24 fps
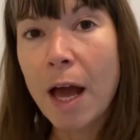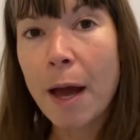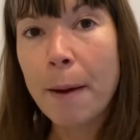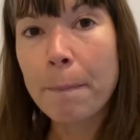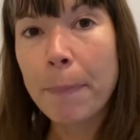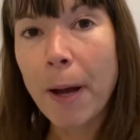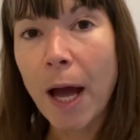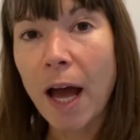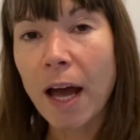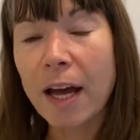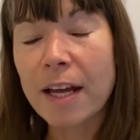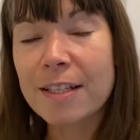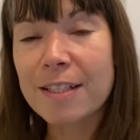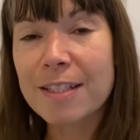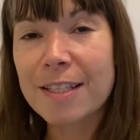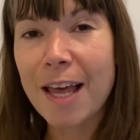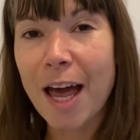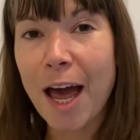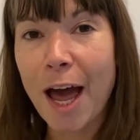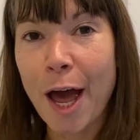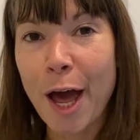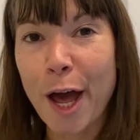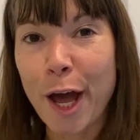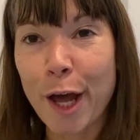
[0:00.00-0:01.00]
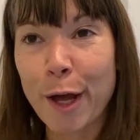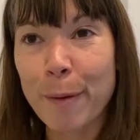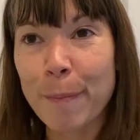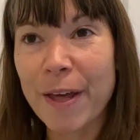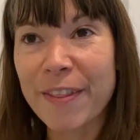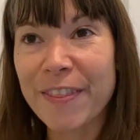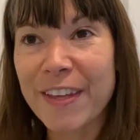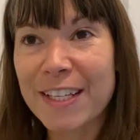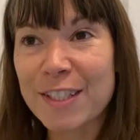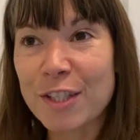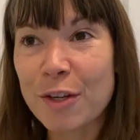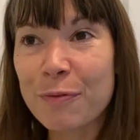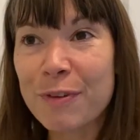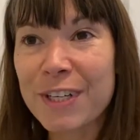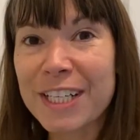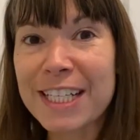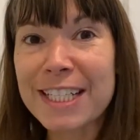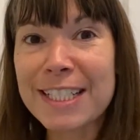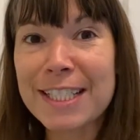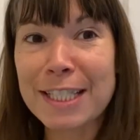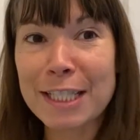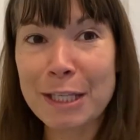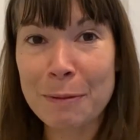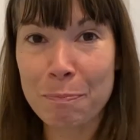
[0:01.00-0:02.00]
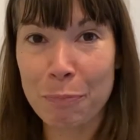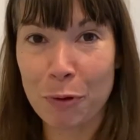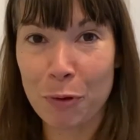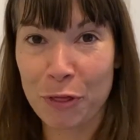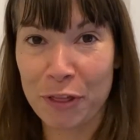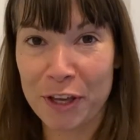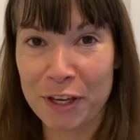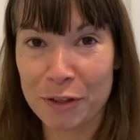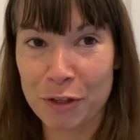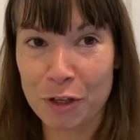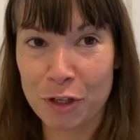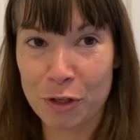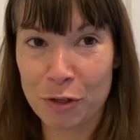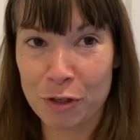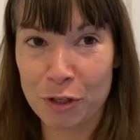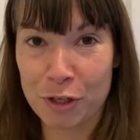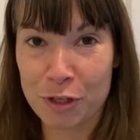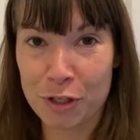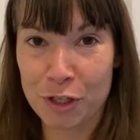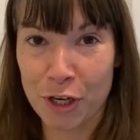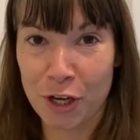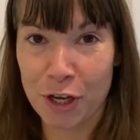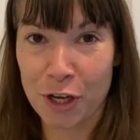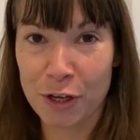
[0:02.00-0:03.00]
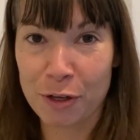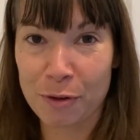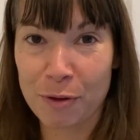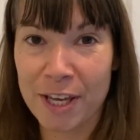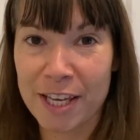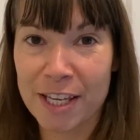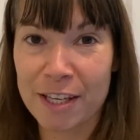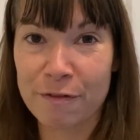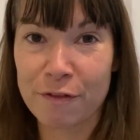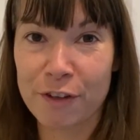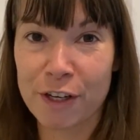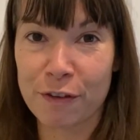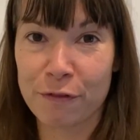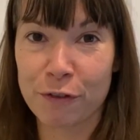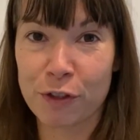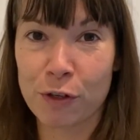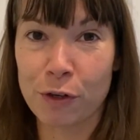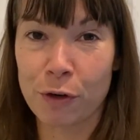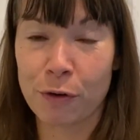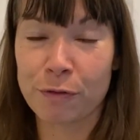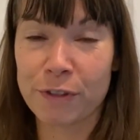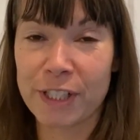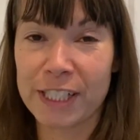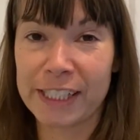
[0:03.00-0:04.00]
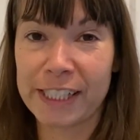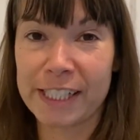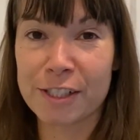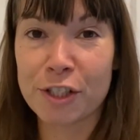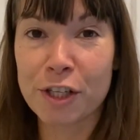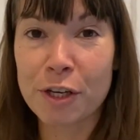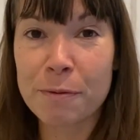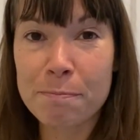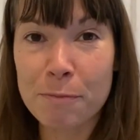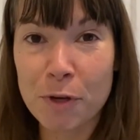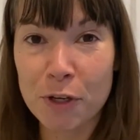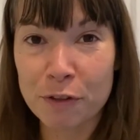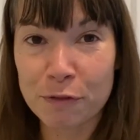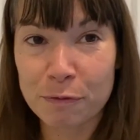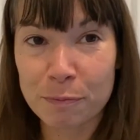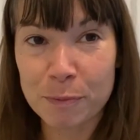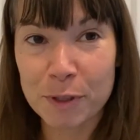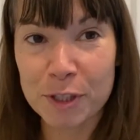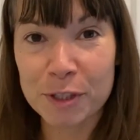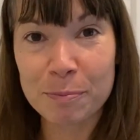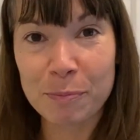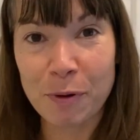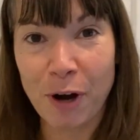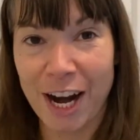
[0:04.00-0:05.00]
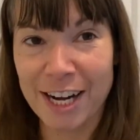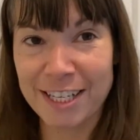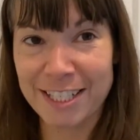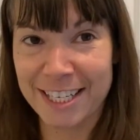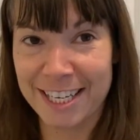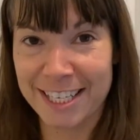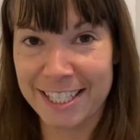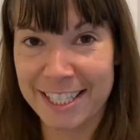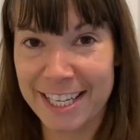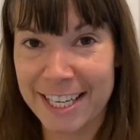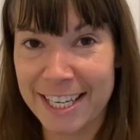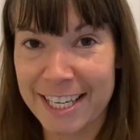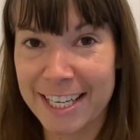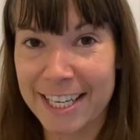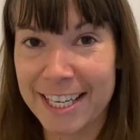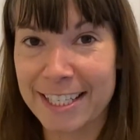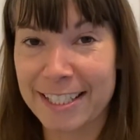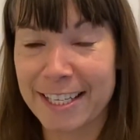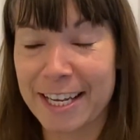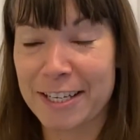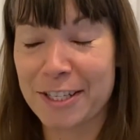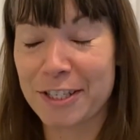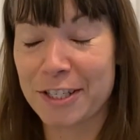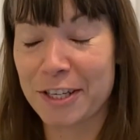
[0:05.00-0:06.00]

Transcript: But there's a really simple thing that you can do, even if you're not really into movement practices and